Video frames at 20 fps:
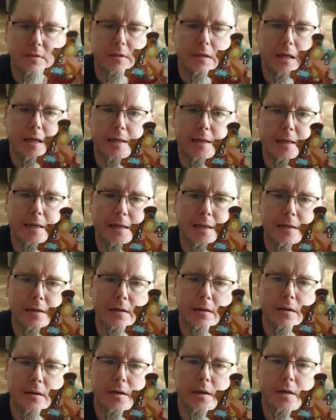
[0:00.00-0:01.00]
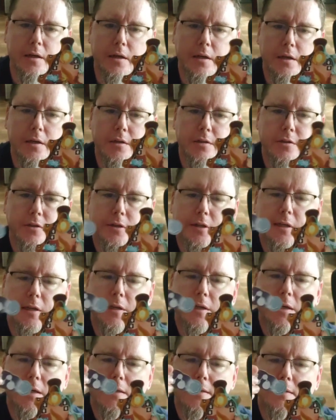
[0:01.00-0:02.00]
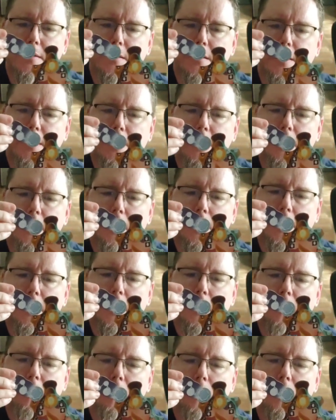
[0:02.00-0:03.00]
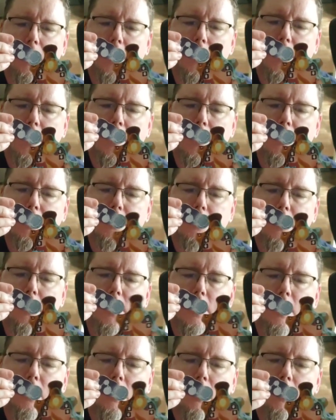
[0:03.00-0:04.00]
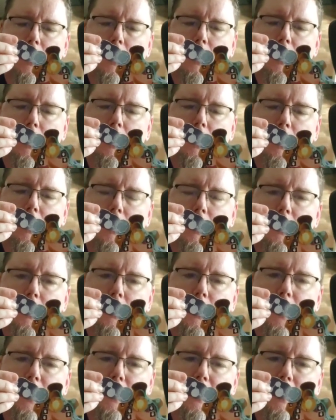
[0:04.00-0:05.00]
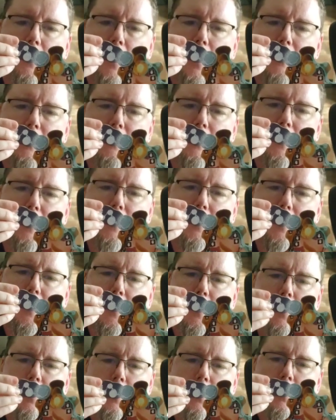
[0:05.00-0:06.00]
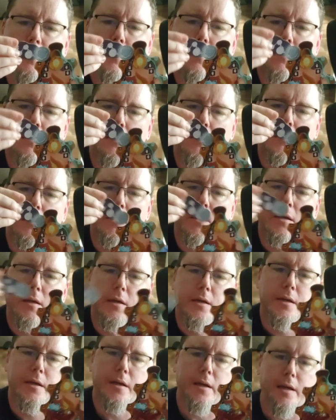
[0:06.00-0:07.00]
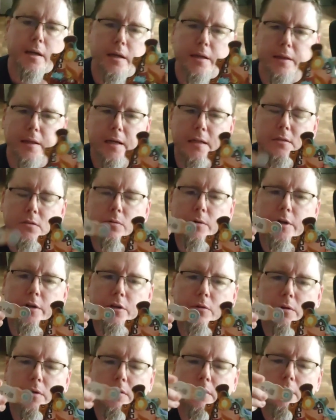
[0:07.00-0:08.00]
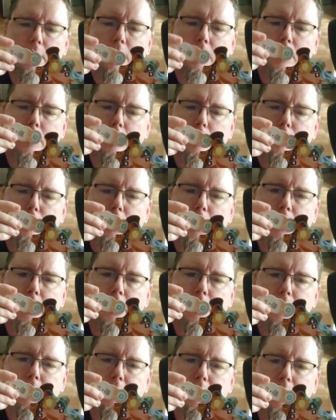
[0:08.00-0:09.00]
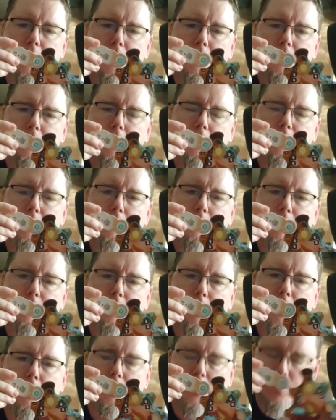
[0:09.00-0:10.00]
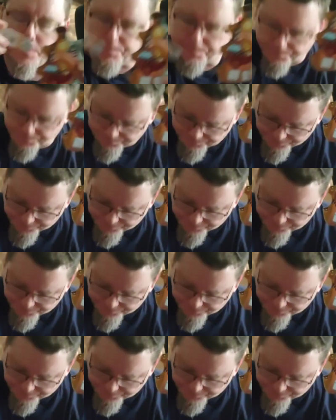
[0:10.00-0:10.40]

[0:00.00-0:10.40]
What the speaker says: slot in. So you can kind of see here how that really nicely just slots in there. And that's where you would put those things as you revealed them